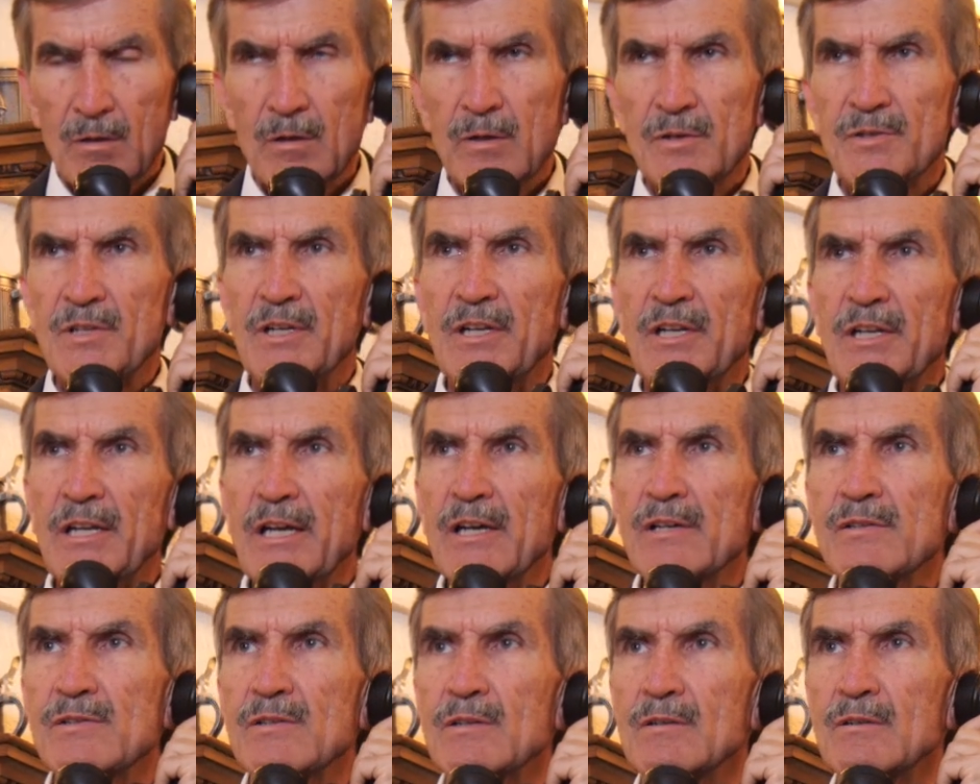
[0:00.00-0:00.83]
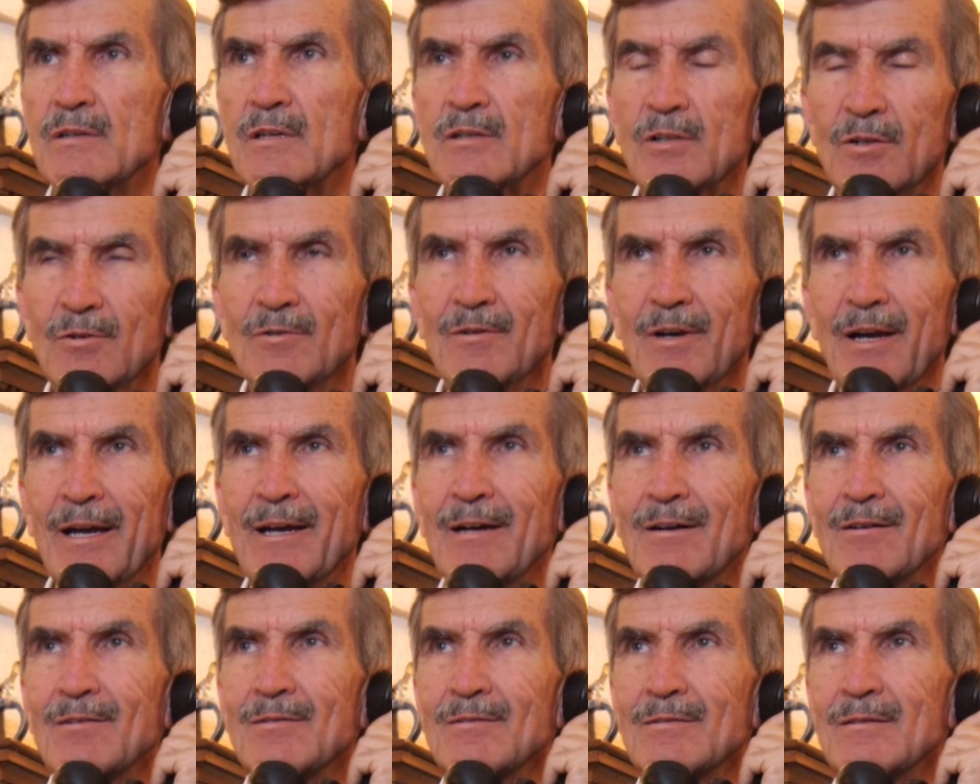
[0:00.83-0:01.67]
City desk? Hello,
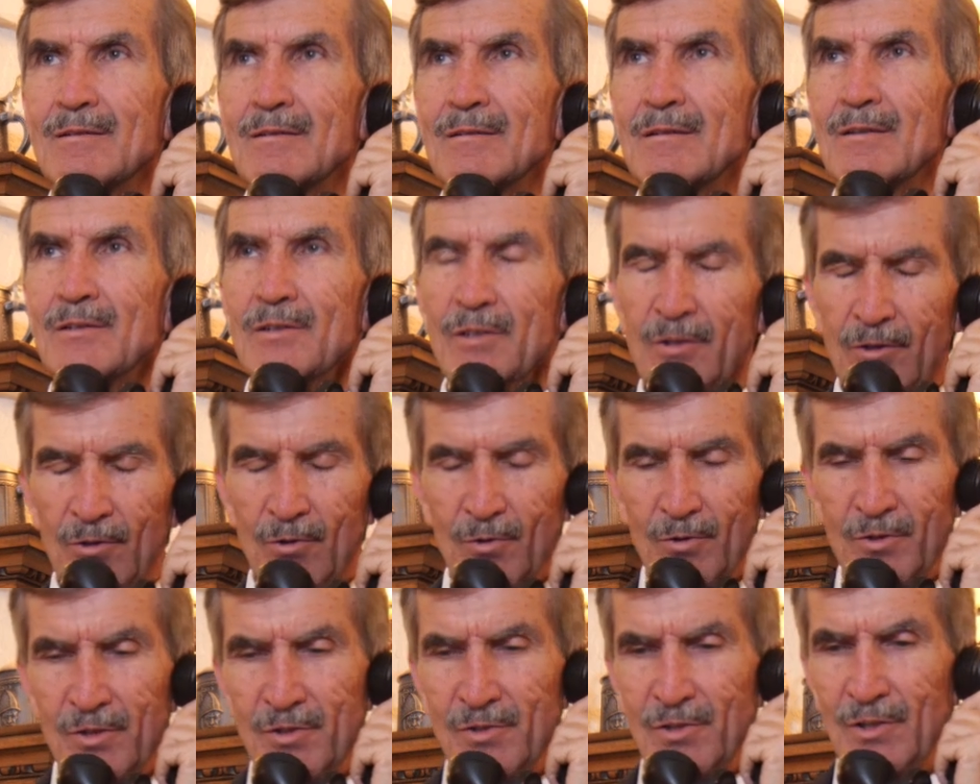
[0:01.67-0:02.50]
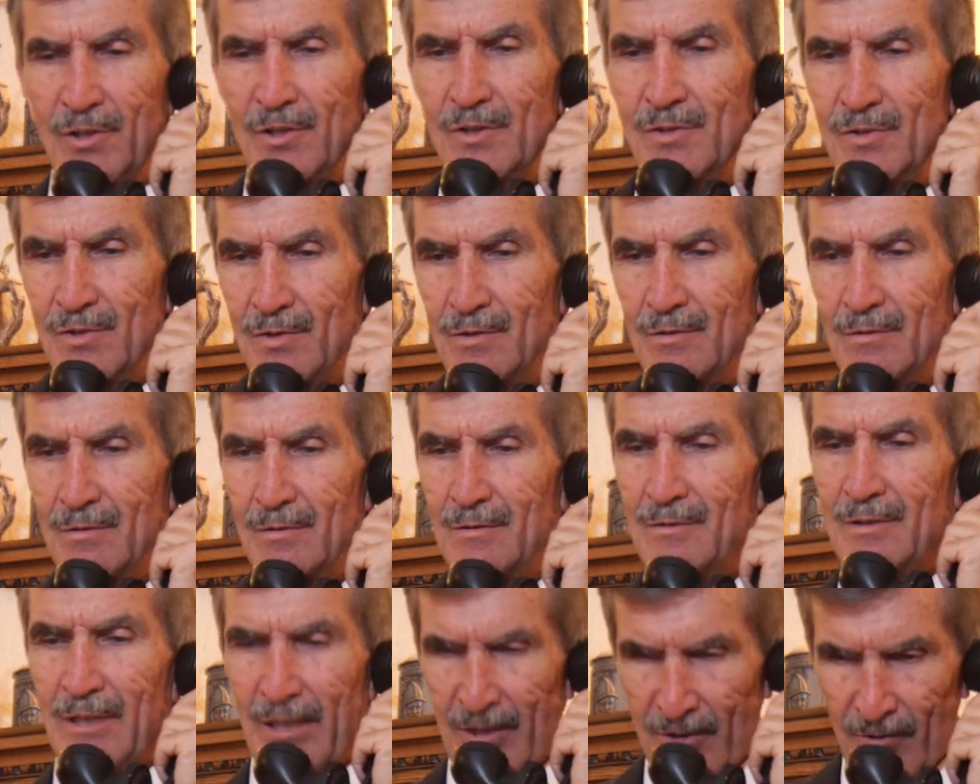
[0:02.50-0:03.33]
Al? Do you know who this is?
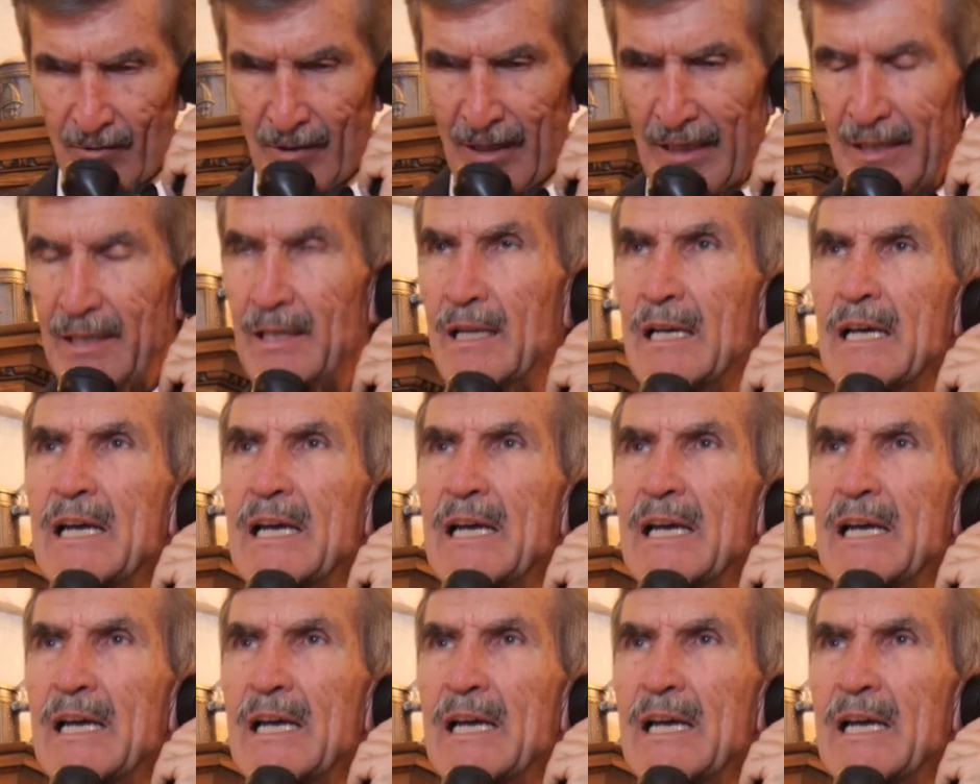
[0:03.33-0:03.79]
That's right.